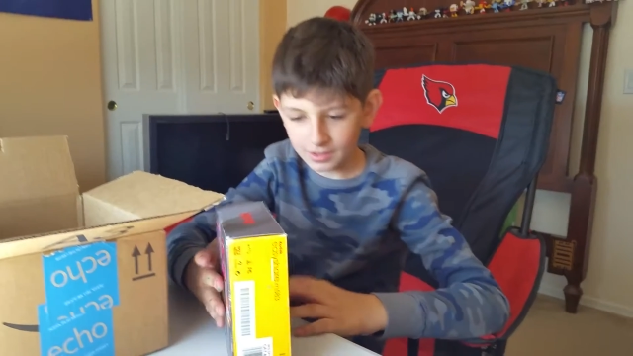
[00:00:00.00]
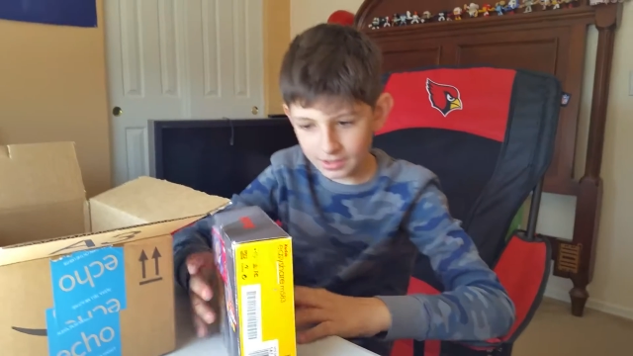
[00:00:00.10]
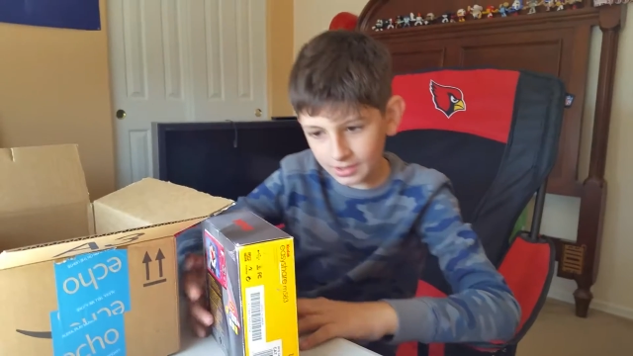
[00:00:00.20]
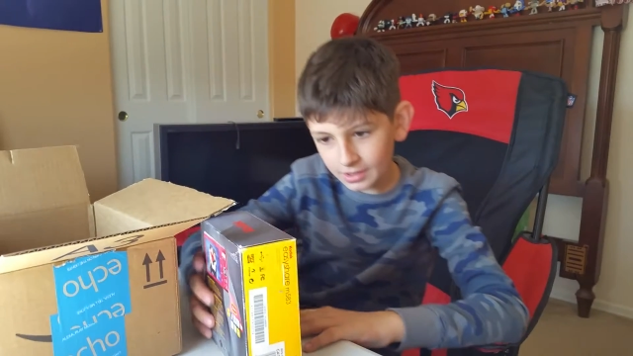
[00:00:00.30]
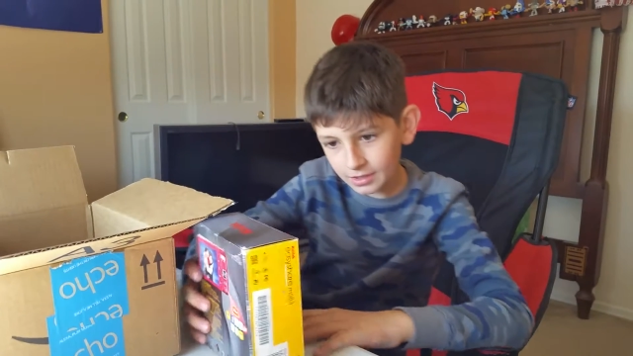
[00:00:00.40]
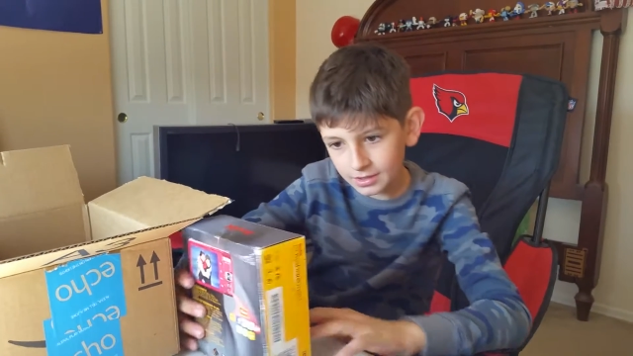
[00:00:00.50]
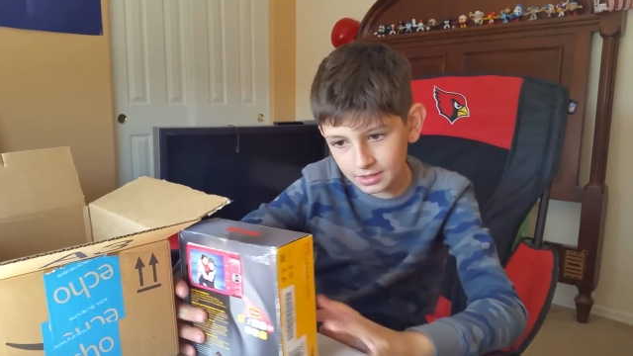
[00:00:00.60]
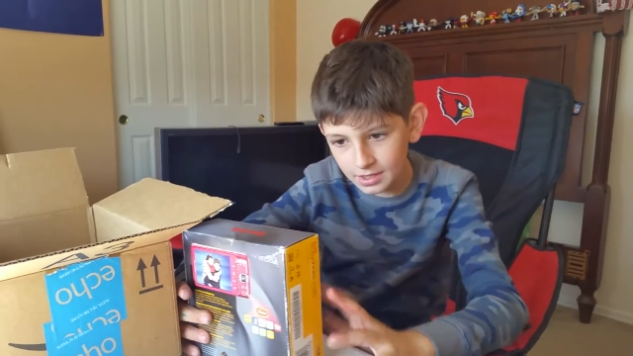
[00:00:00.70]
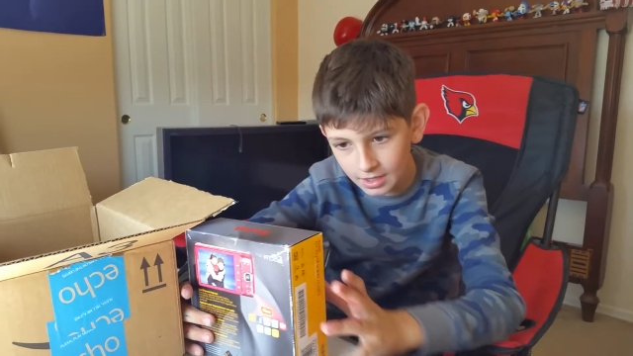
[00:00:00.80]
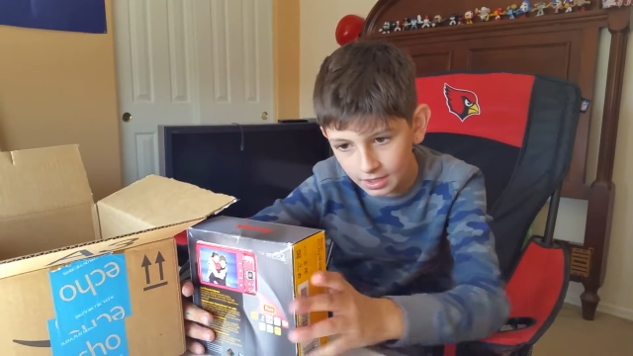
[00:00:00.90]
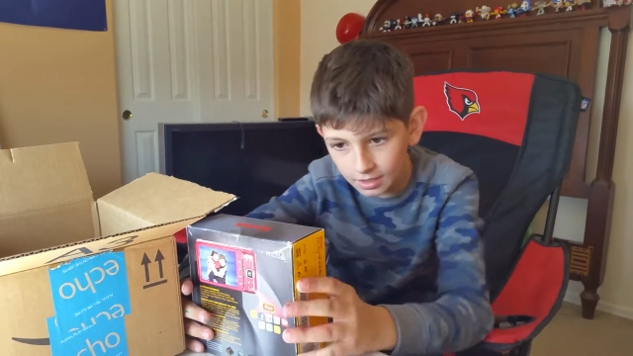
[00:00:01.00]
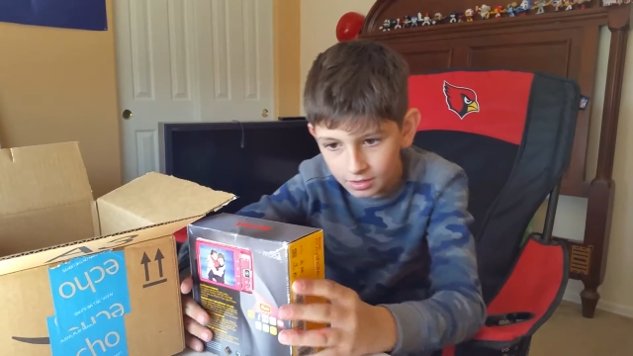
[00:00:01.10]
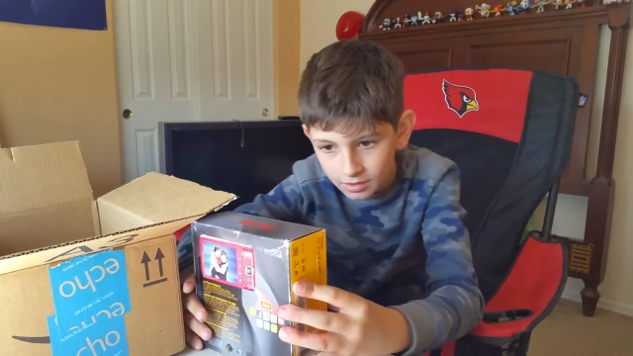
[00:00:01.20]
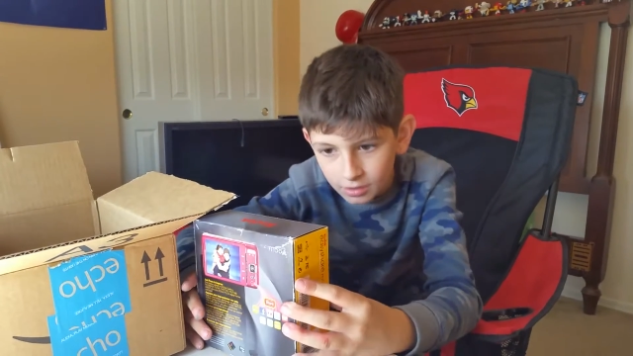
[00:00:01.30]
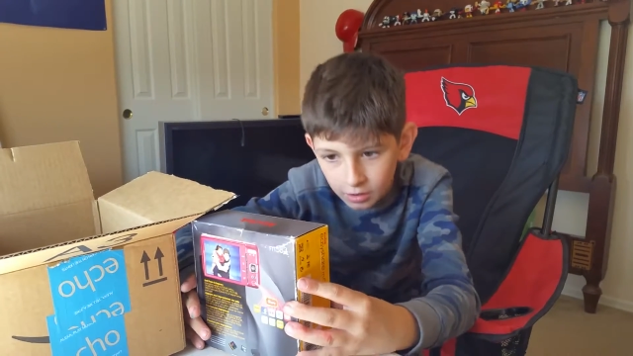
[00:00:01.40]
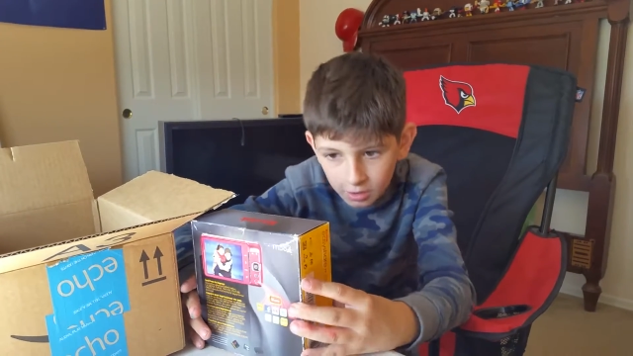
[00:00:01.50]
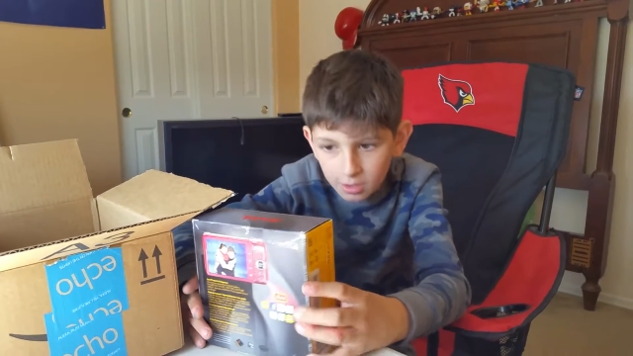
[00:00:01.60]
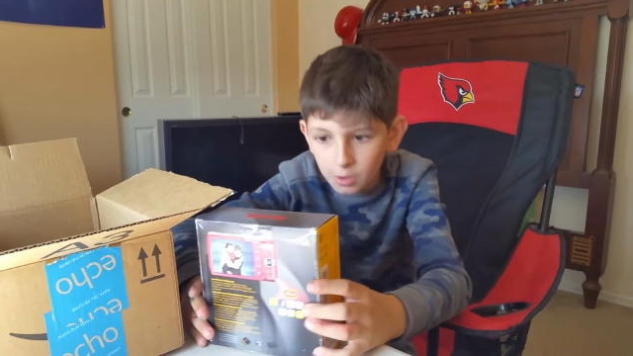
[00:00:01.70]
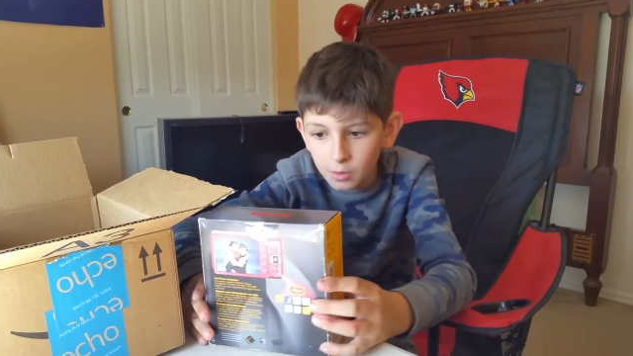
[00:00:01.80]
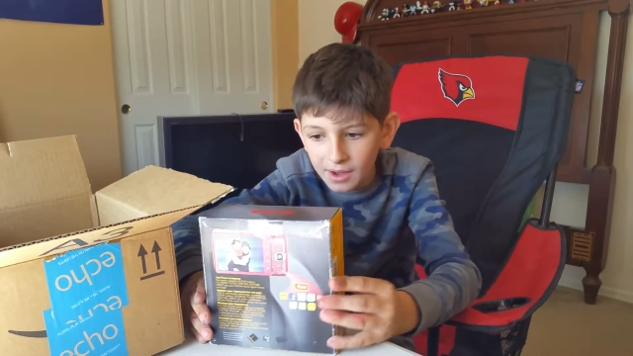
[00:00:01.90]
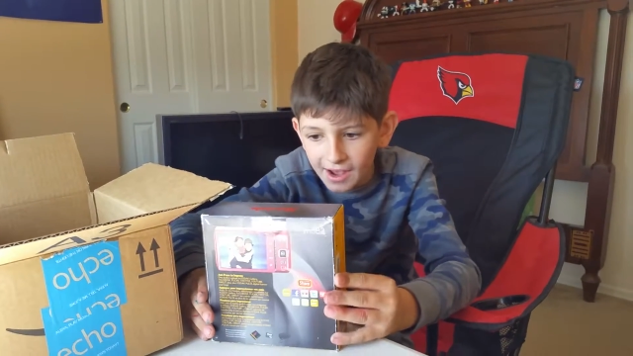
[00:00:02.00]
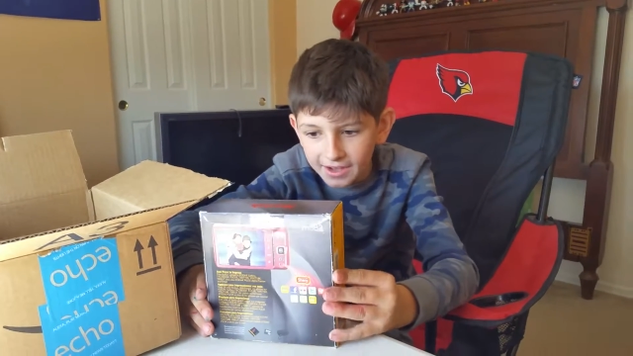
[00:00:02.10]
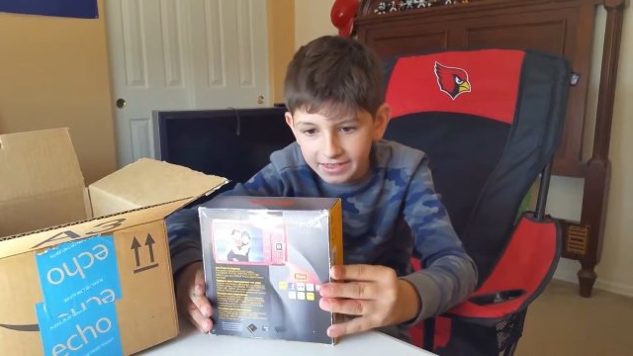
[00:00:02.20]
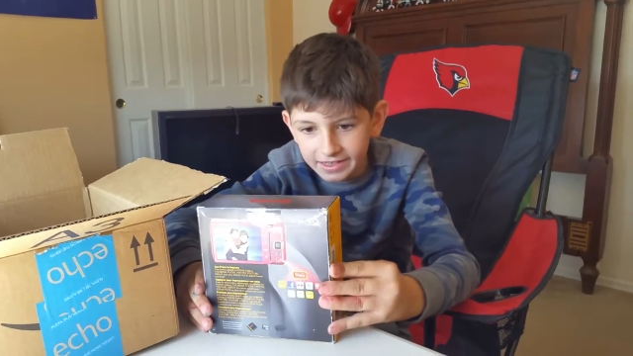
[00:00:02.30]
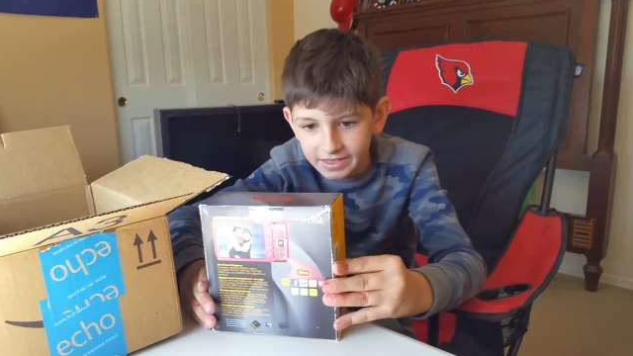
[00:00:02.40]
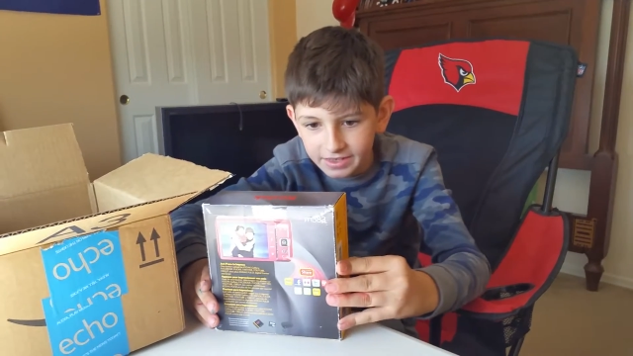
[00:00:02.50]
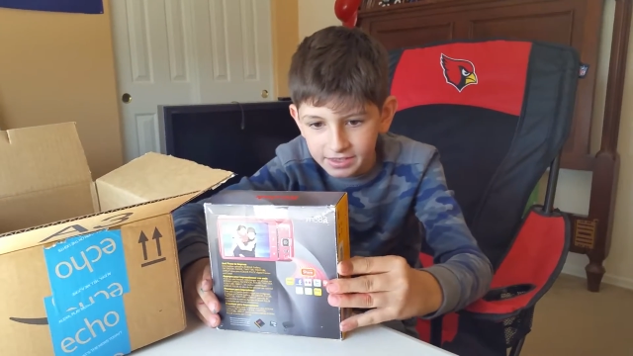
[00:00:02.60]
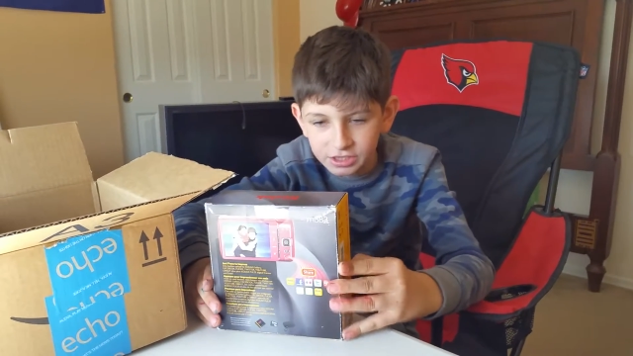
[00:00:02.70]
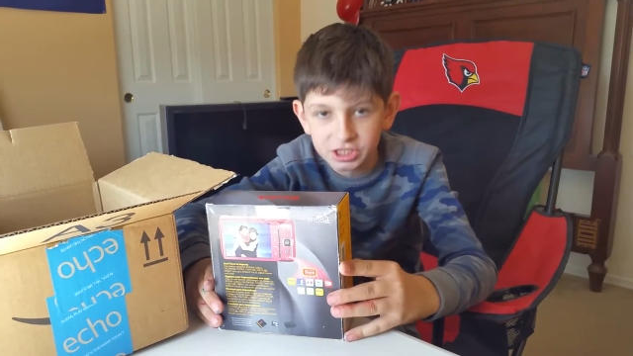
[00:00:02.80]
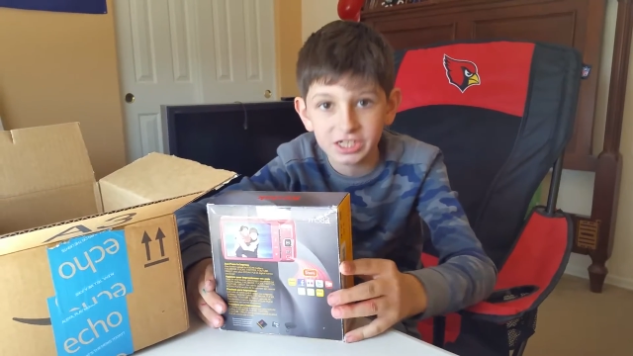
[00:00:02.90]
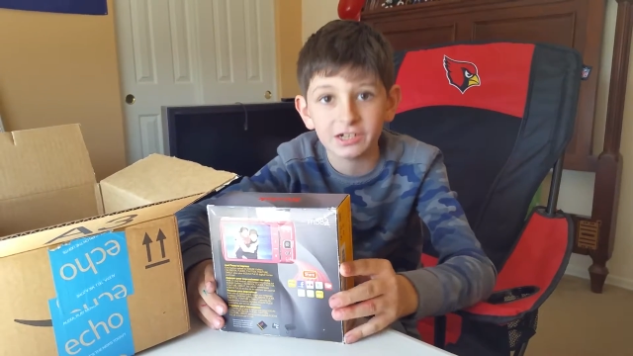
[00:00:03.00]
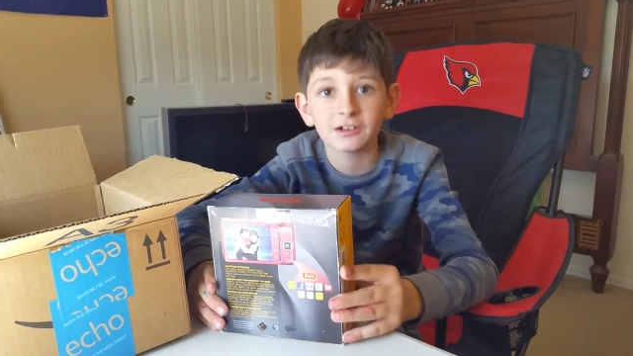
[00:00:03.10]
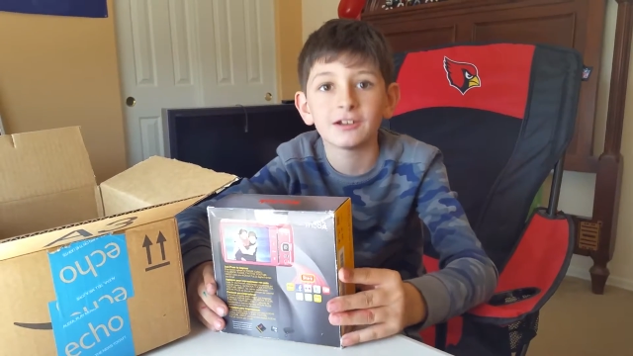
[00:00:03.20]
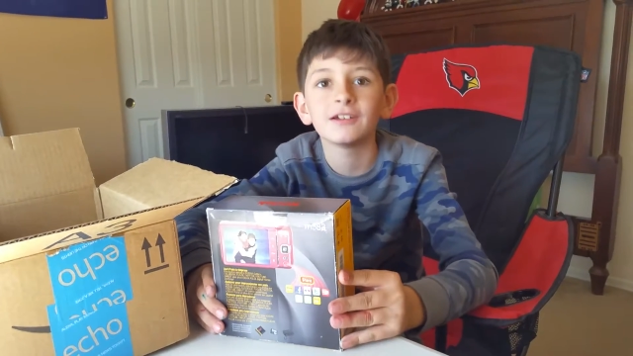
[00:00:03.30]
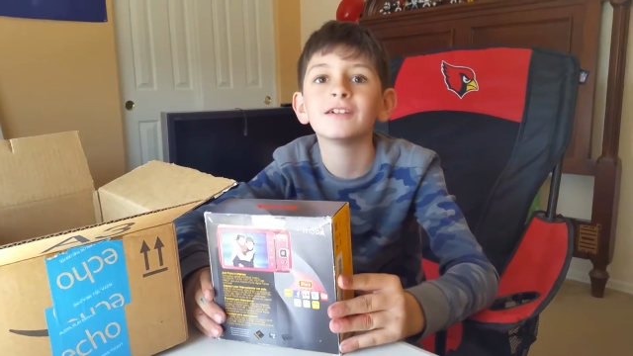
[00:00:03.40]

It is a Kodak Easy Share.